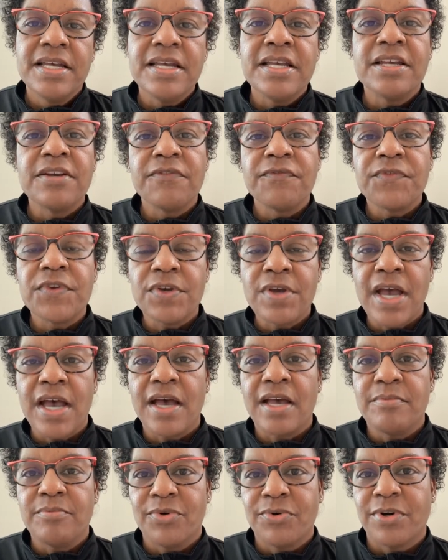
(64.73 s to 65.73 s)
If you
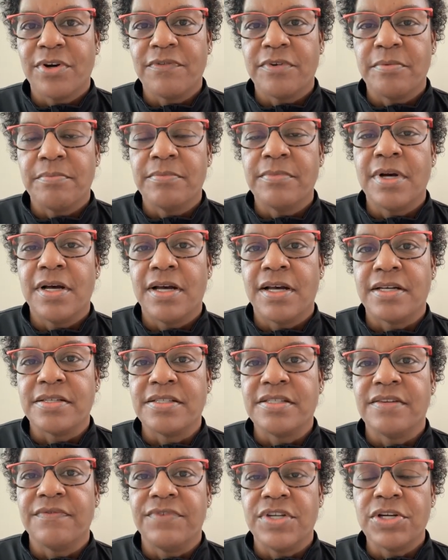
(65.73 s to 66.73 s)
had more of a
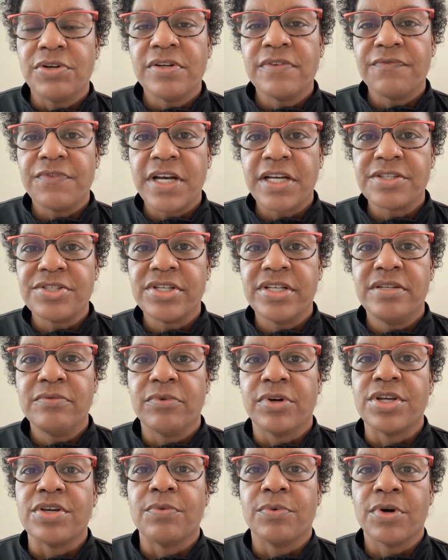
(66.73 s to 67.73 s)
severe infection
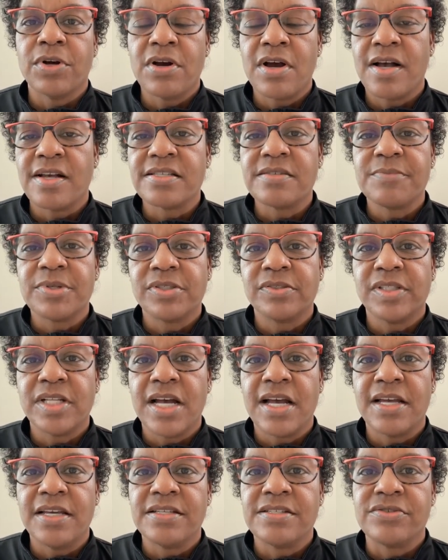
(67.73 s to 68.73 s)
where you were
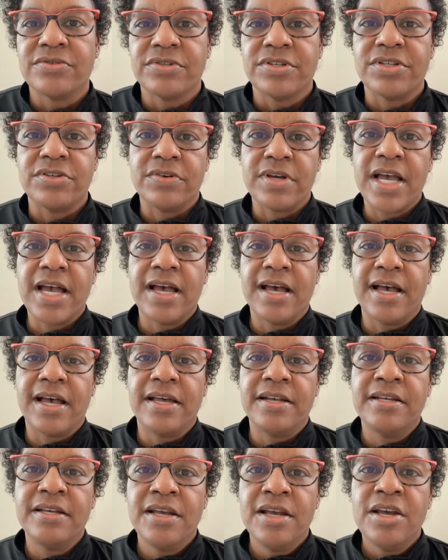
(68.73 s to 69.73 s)
hospitalized, or you
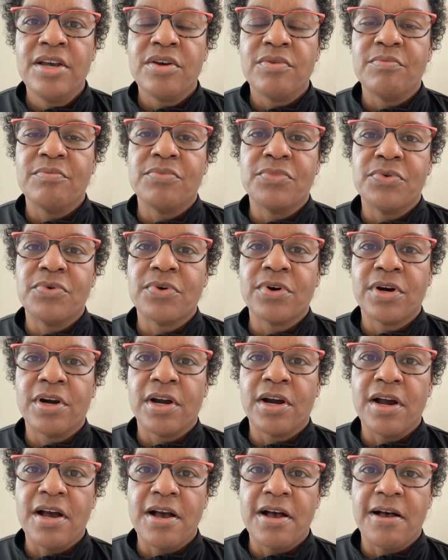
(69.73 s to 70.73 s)
had
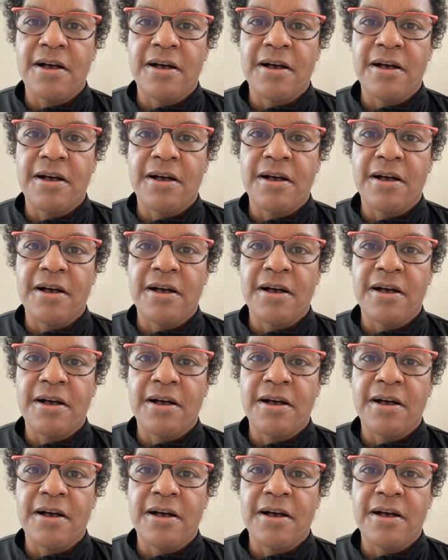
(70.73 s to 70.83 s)
more